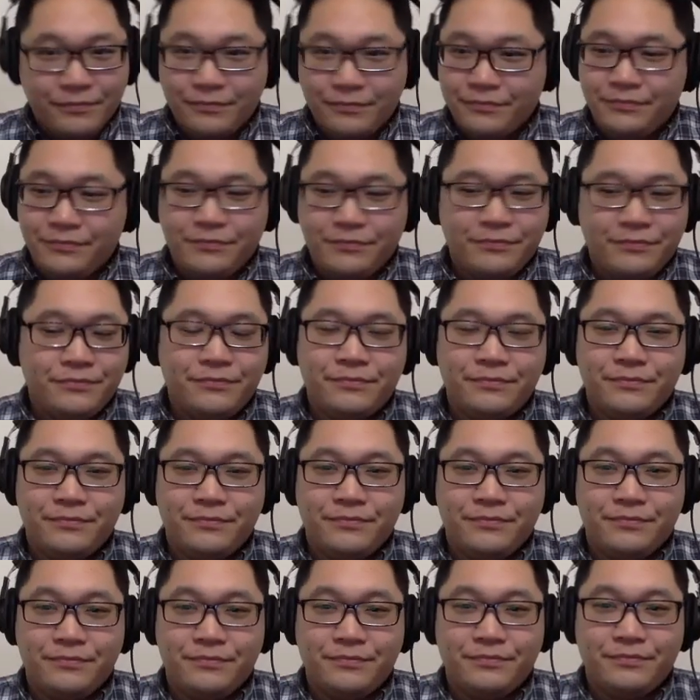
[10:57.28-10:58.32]

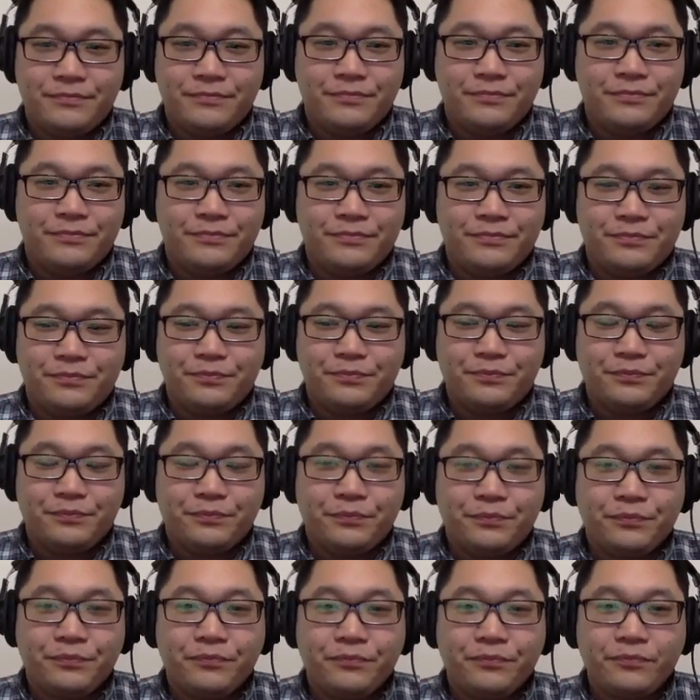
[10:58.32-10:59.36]

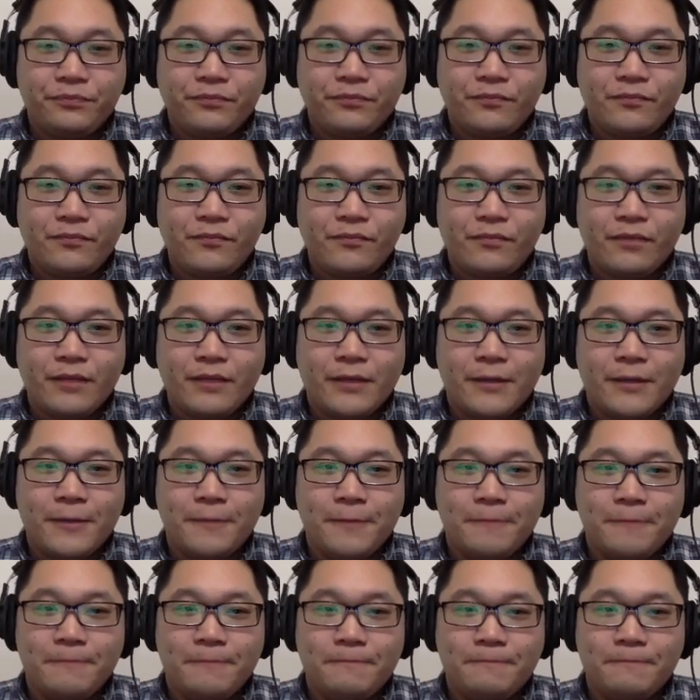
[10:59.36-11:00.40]

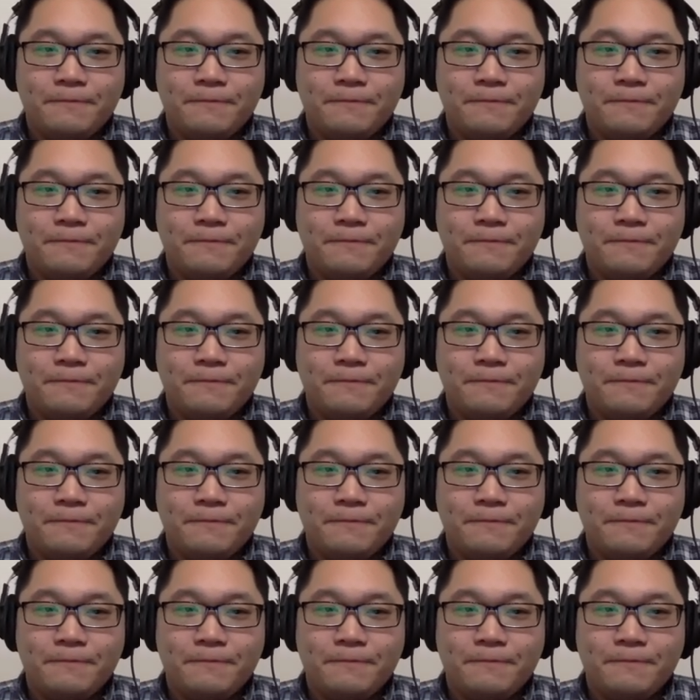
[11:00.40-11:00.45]
The person shown says nothing.